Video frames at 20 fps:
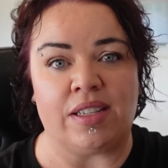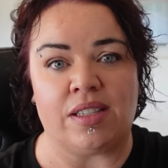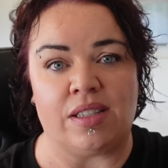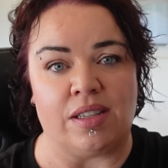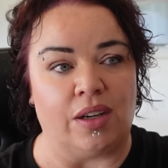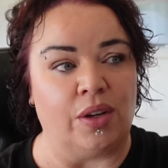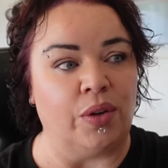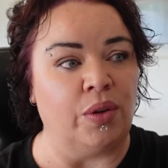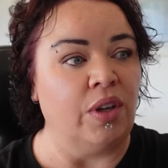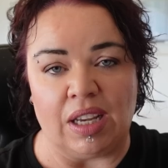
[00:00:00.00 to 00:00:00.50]

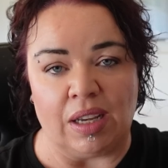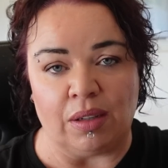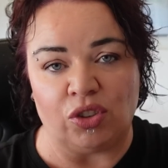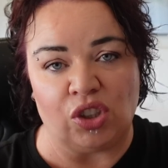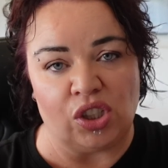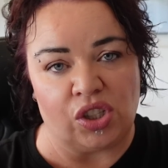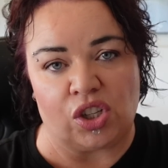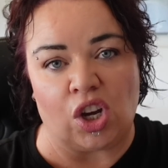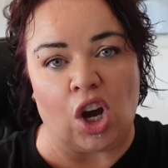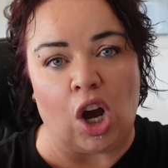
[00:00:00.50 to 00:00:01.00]
So
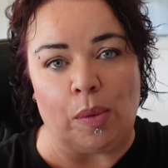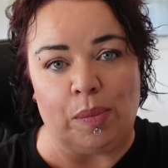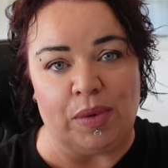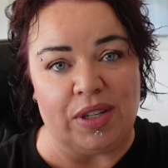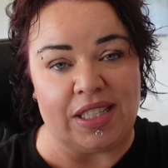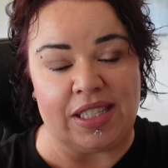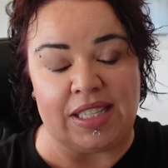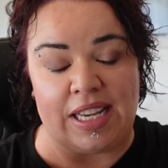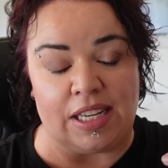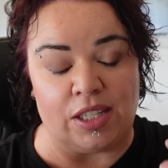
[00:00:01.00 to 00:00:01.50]
just
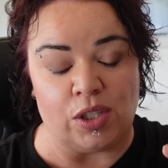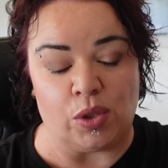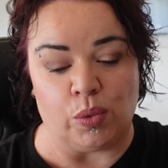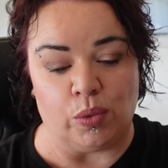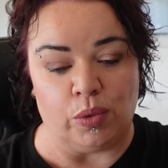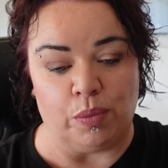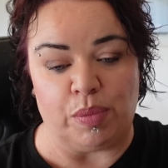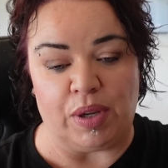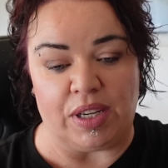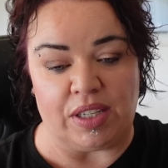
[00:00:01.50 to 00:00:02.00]
common sense
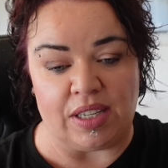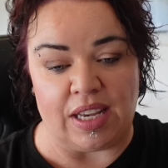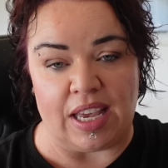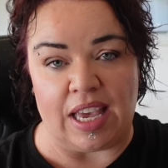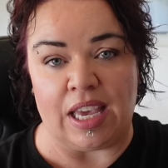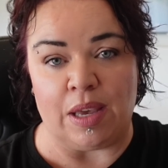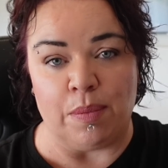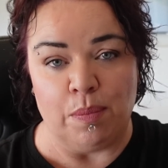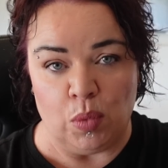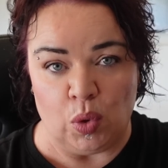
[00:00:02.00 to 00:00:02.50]
would be to
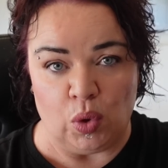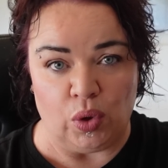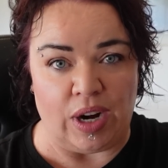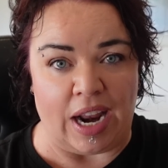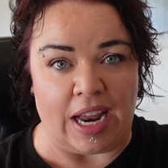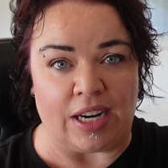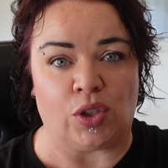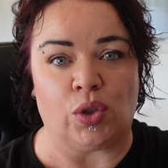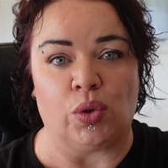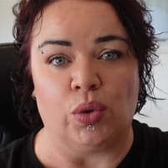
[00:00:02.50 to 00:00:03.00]
eat more
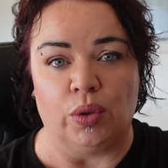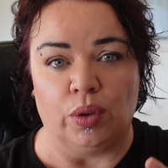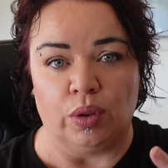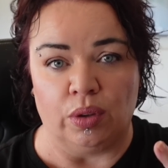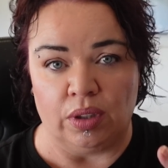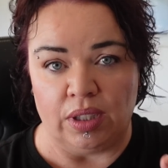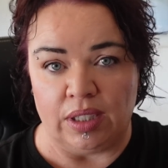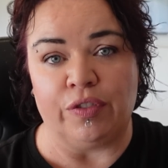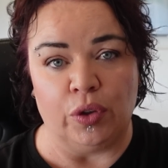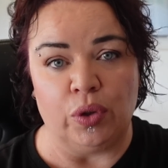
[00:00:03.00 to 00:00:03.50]

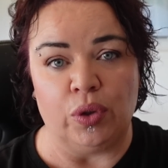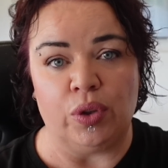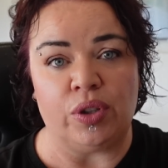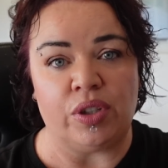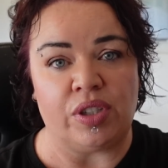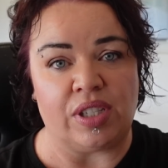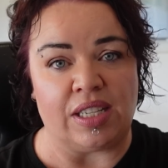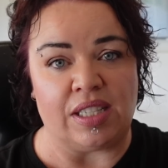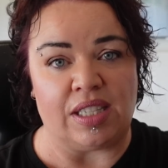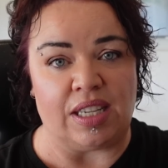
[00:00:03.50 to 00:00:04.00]
natural
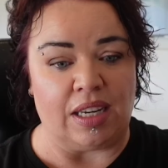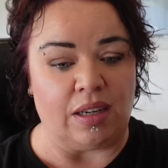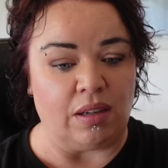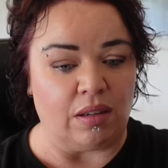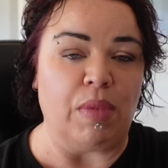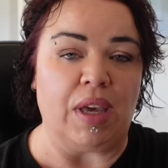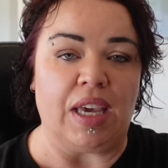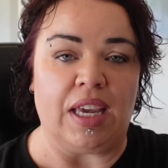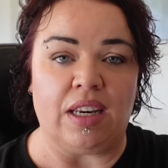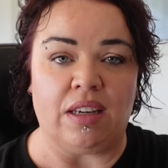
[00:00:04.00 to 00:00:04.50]
foods, as in
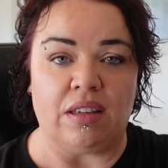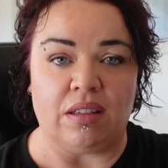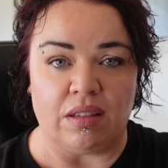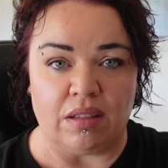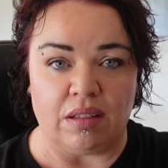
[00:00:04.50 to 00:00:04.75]
meat,